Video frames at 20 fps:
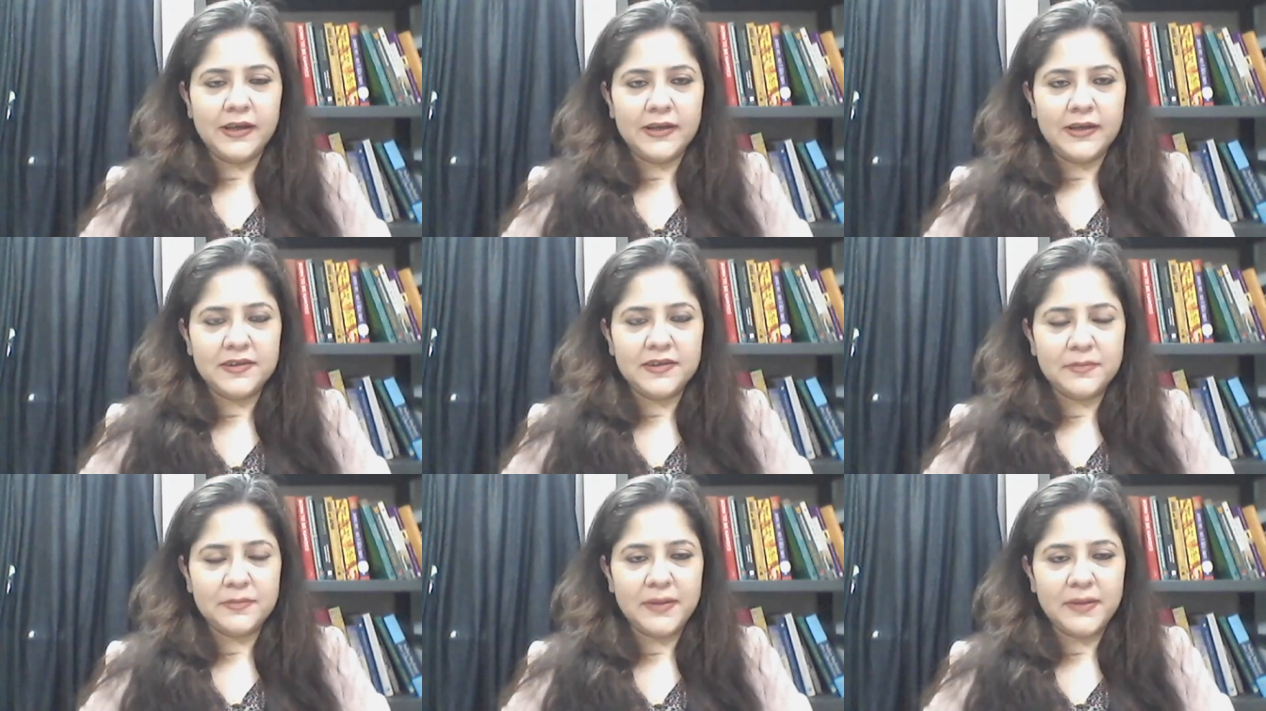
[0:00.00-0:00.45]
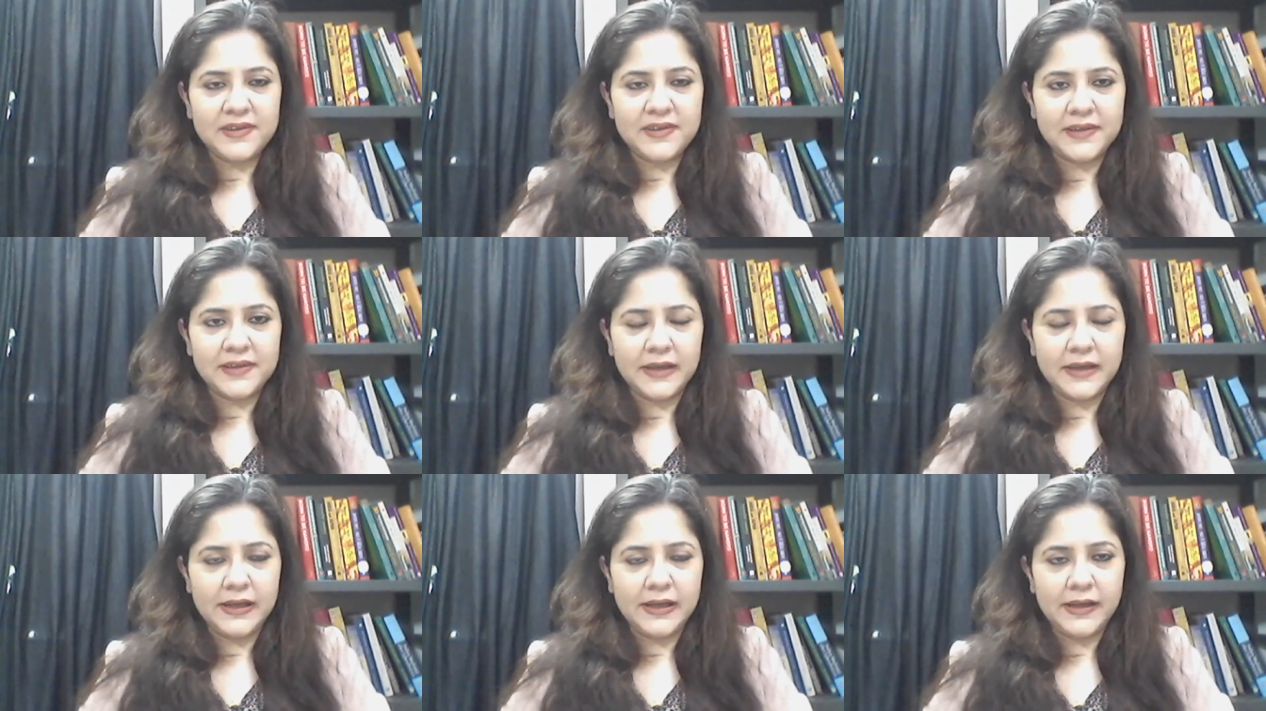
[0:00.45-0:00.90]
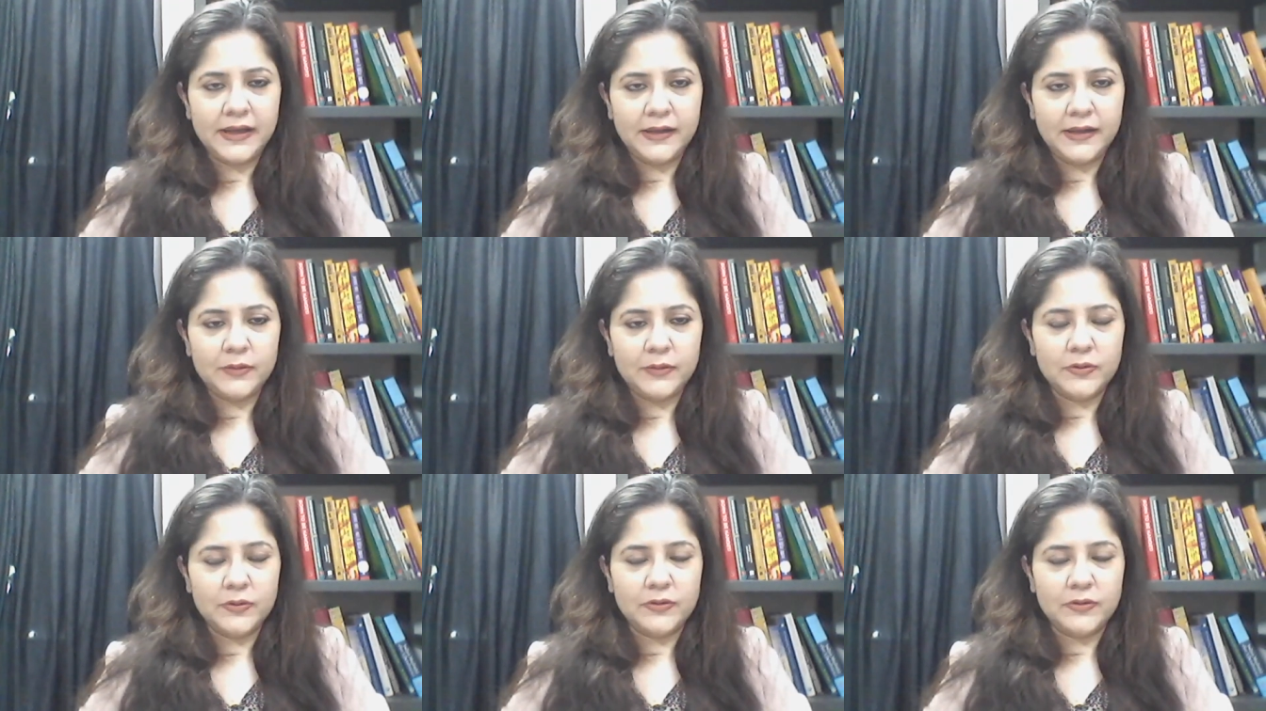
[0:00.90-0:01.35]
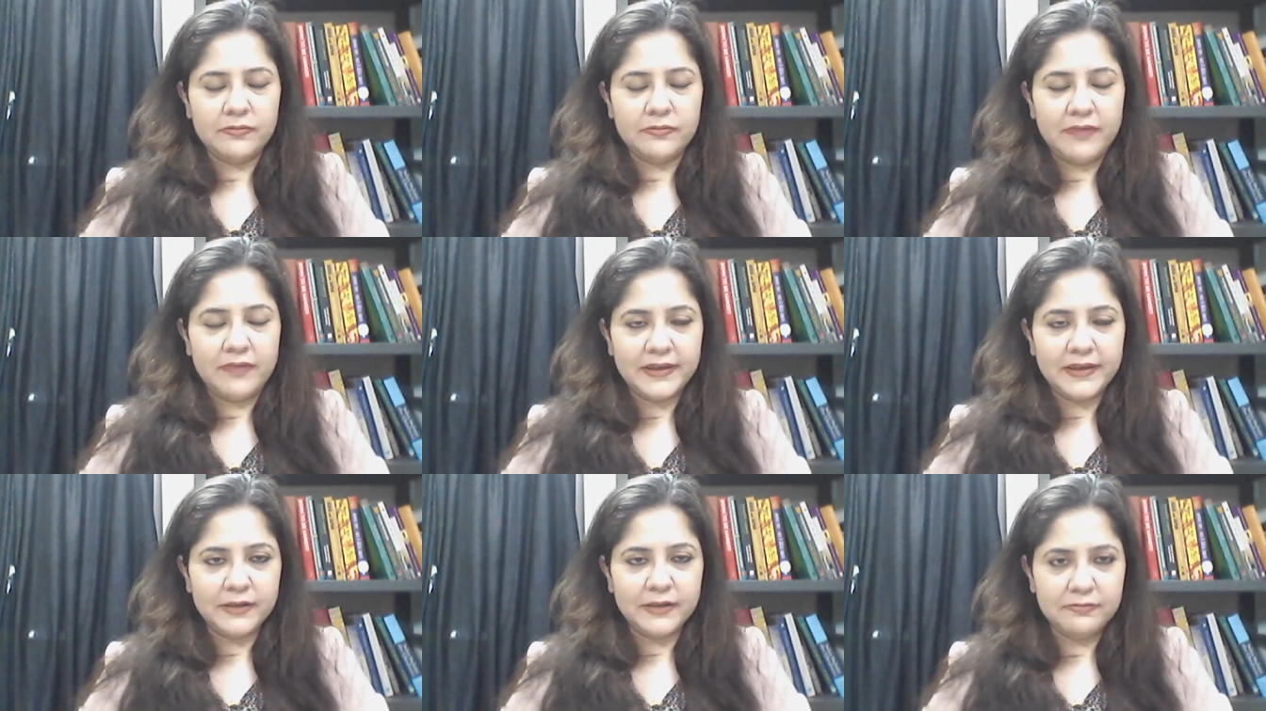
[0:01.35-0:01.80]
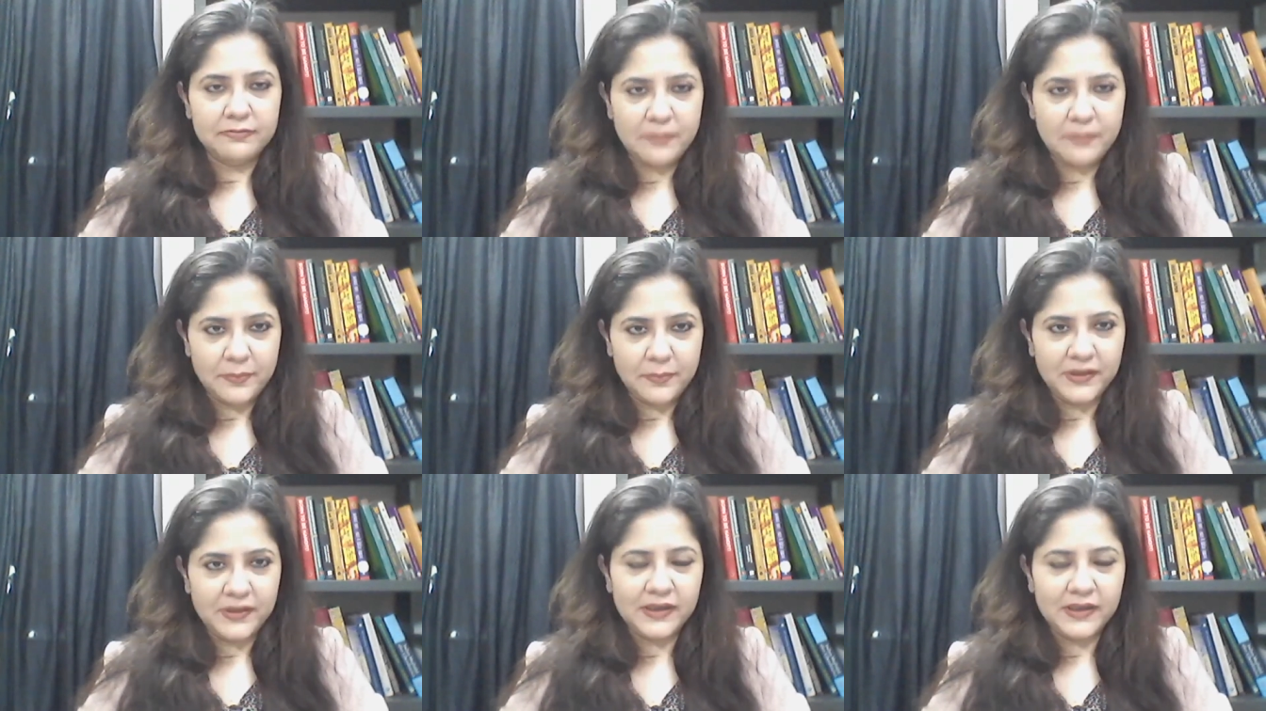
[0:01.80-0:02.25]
is basically whether women